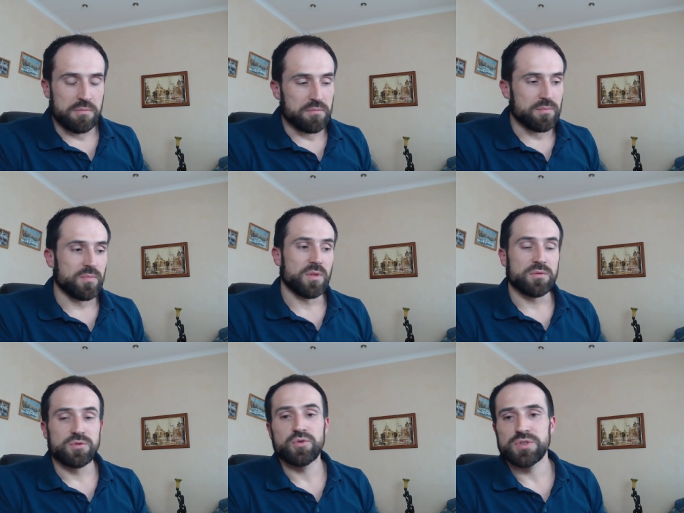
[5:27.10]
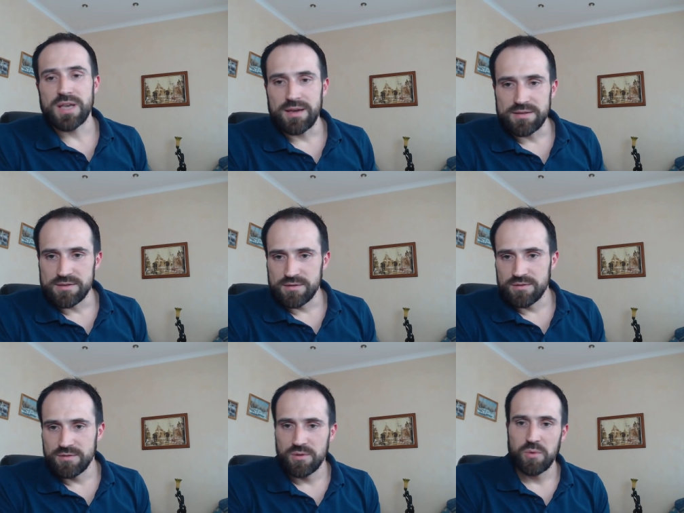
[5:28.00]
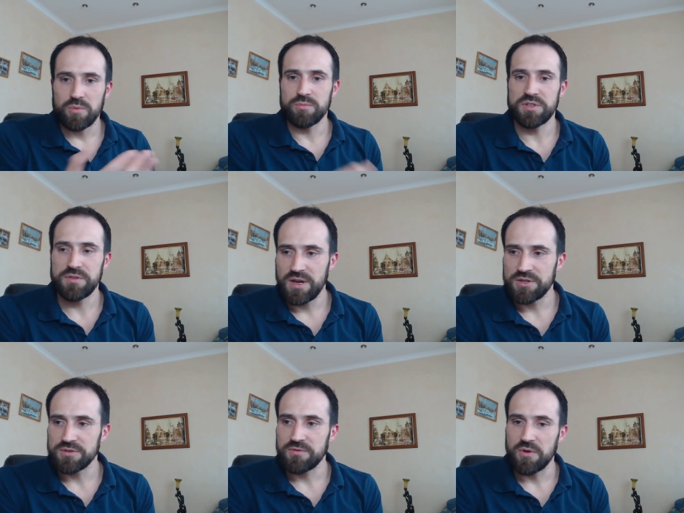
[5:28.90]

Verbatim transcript: Mm, two sides: motivation